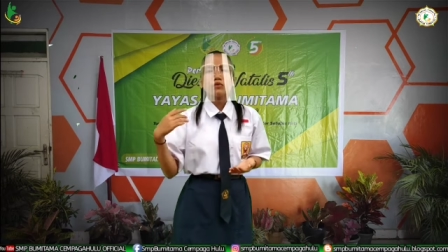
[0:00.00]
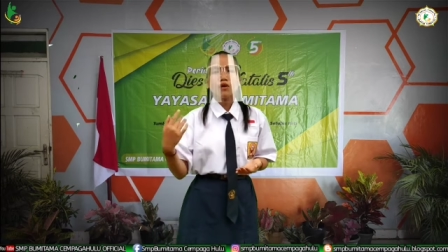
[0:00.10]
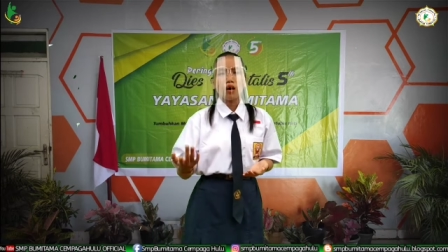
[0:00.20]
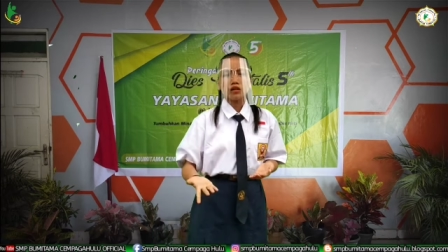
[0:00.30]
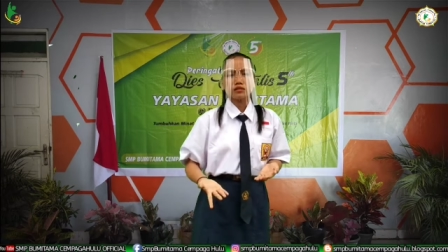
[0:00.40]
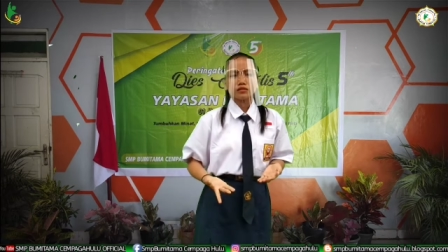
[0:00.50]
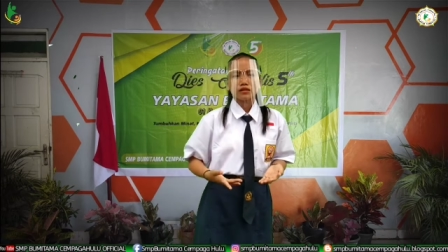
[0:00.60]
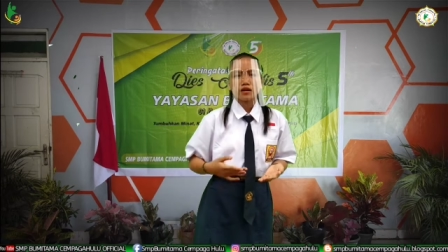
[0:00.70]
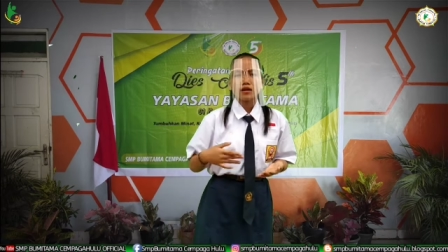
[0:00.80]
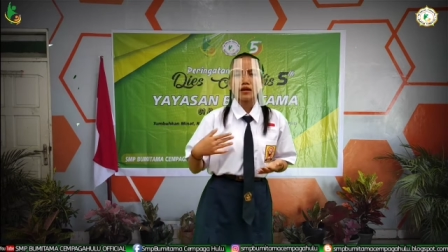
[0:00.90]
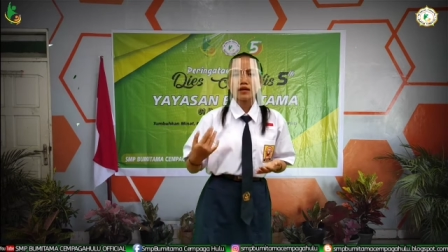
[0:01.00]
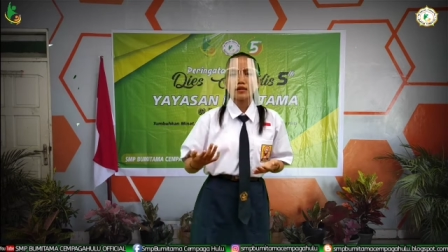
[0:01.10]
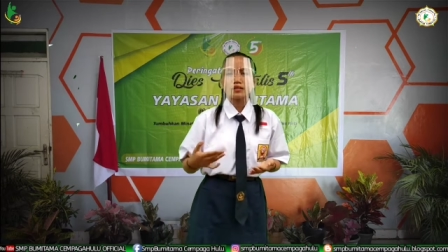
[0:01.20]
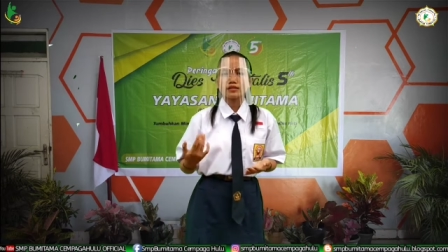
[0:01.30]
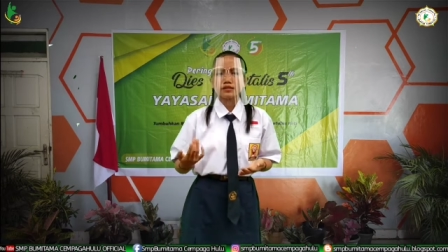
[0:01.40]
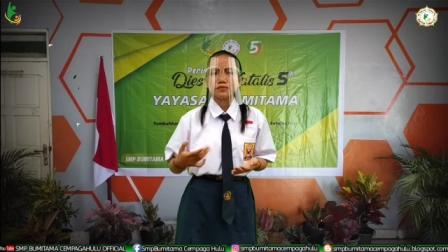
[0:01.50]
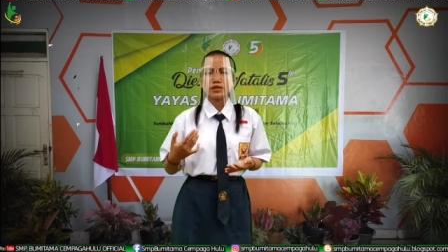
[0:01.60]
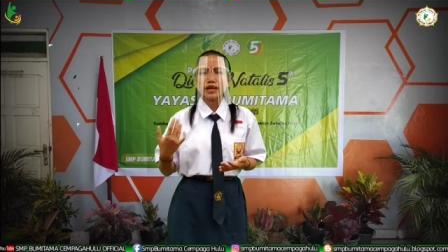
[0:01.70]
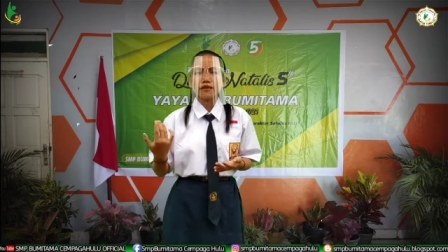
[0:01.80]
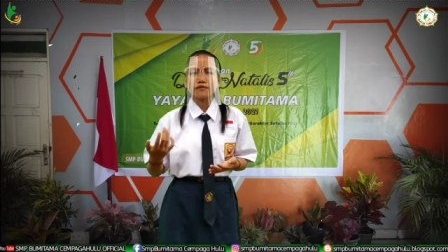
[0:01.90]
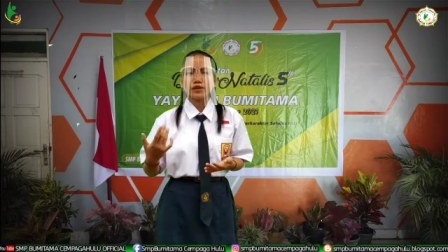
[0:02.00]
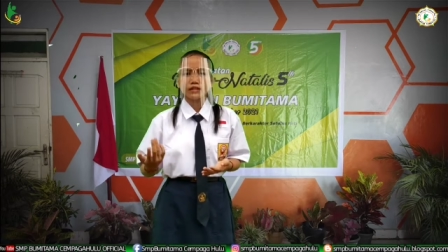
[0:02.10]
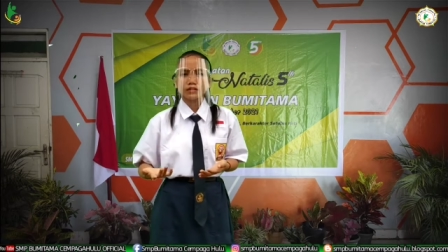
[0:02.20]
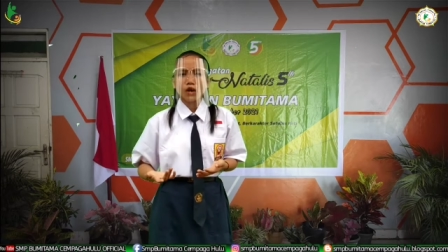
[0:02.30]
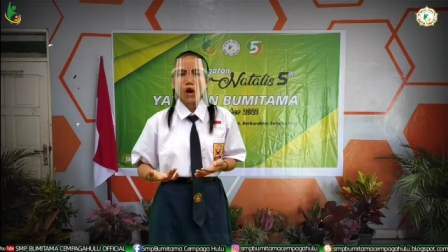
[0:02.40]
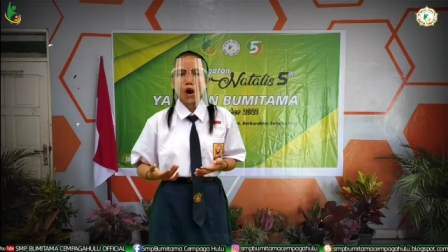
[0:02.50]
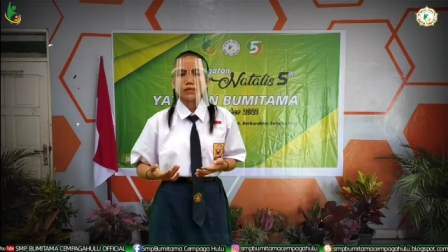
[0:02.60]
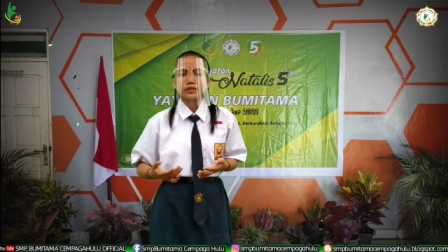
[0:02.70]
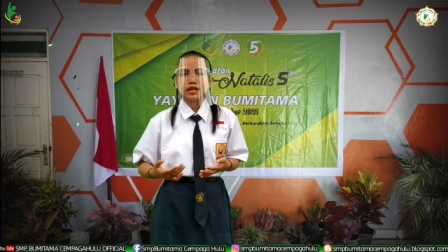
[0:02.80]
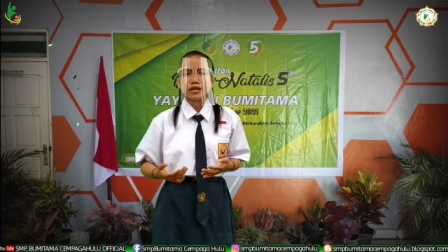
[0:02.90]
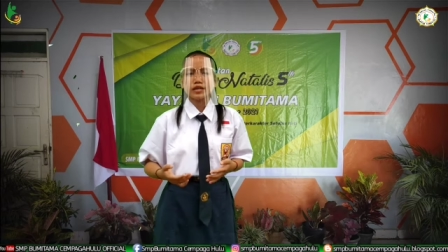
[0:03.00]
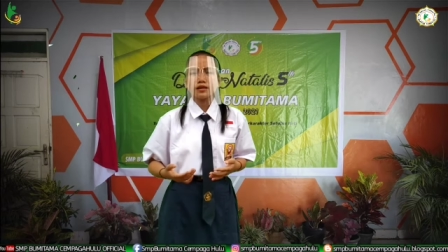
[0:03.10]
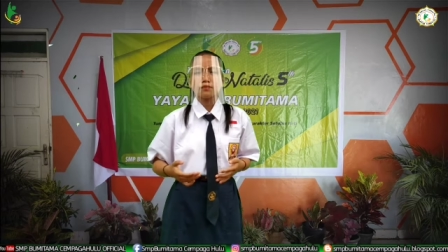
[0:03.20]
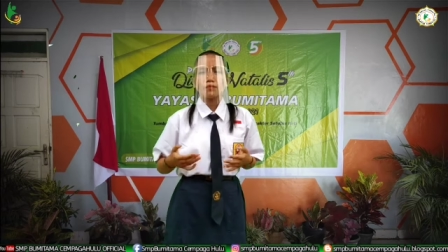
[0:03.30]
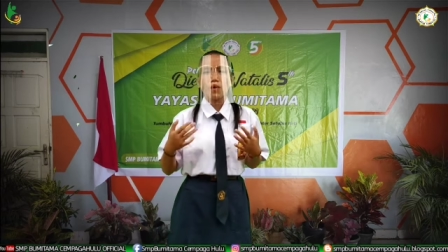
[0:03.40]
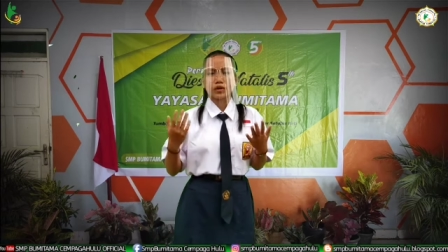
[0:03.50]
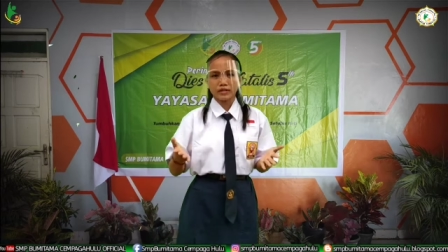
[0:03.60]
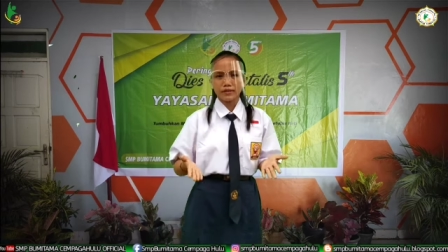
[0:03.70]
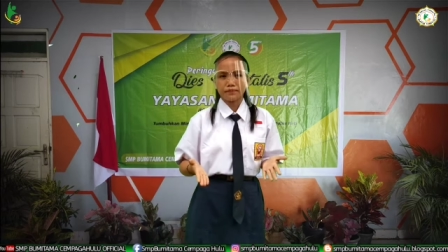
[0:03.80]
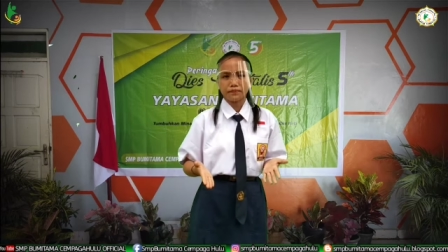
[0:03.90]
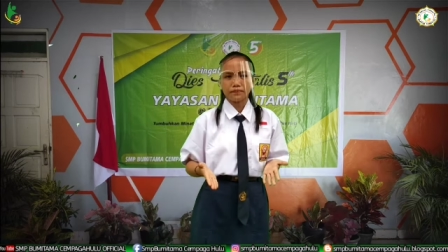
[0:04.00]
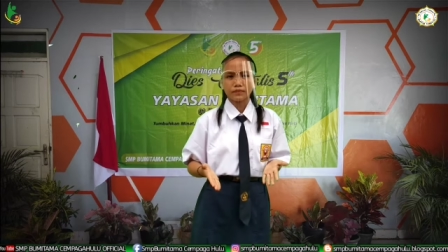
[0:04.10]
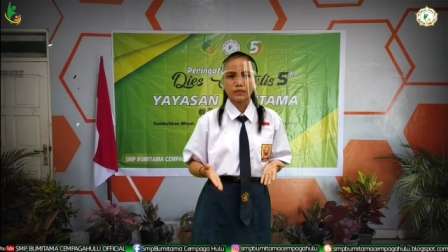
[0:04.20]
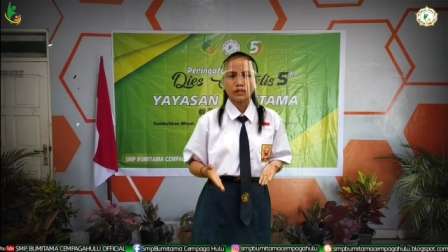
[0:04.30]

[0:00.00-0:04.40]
goals, realised benefit of studying for them.